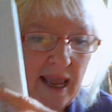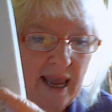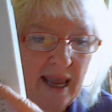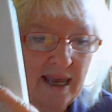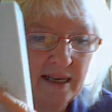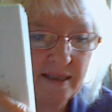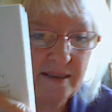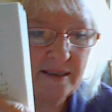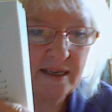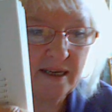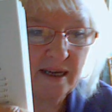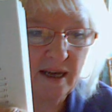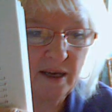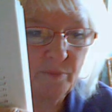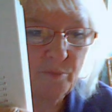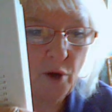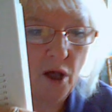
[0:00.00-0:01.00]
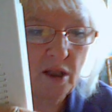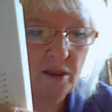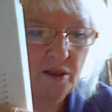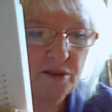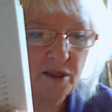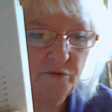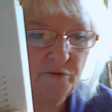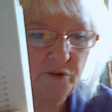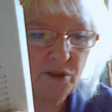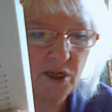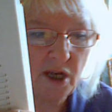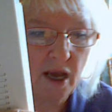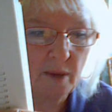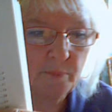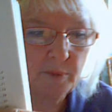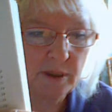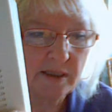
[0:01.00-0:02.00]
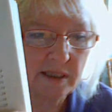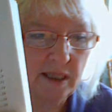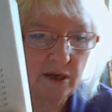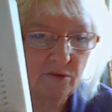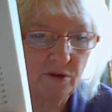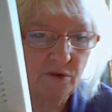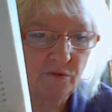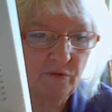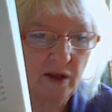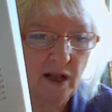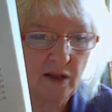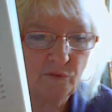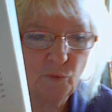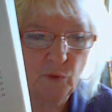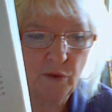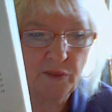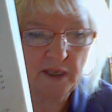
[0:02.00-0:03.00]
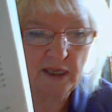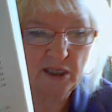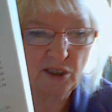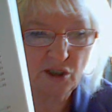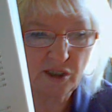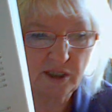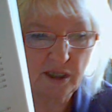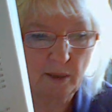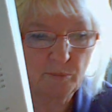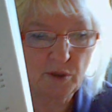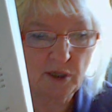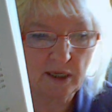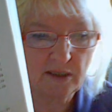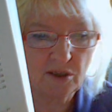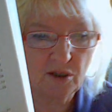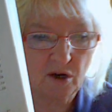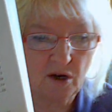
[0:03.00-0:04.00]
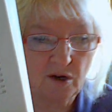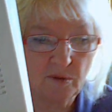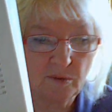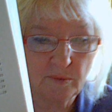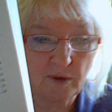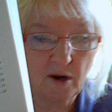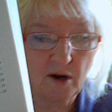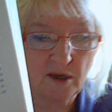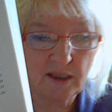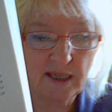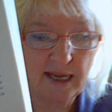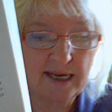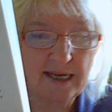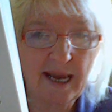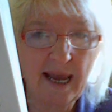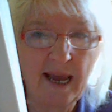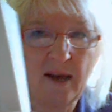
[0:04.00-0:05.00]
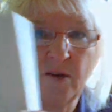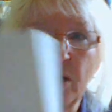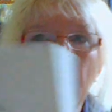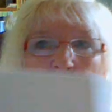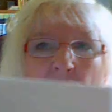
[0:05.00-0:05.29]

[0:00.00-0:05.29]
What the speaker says: and all the different topics that are involved with each subject are laid out.